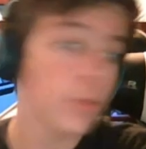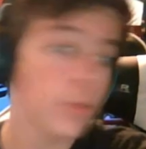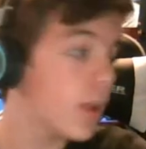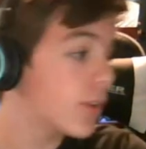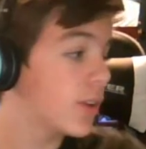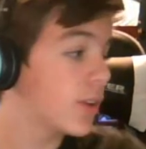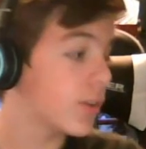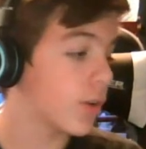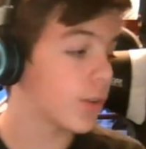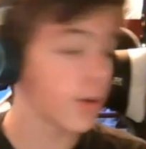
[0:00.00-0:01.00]
Plus, this is
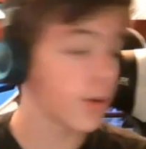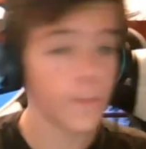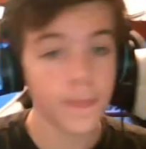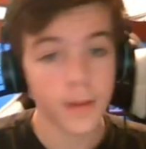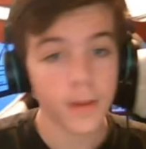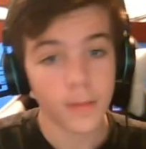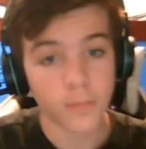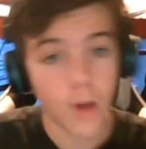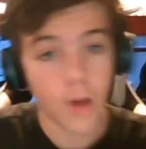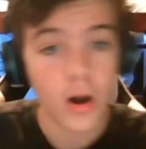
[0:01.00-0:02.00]
also,
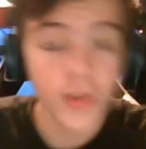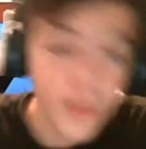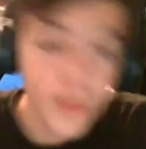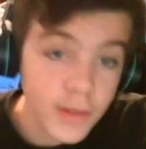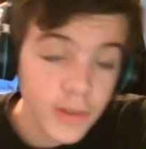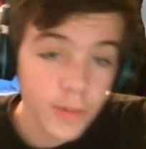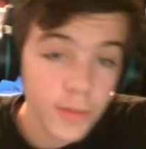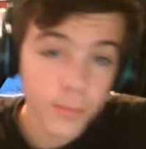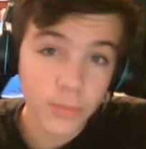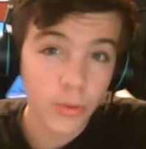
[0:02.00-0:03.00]
honestly, this is
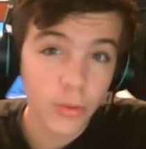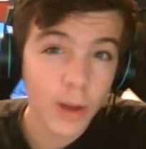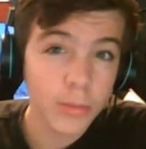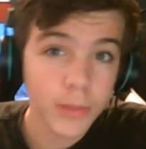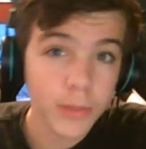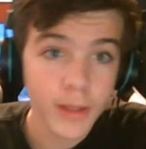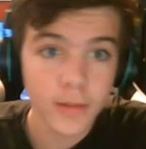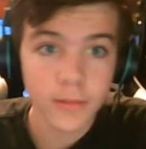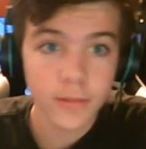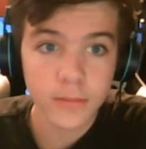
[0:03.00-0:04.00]
probably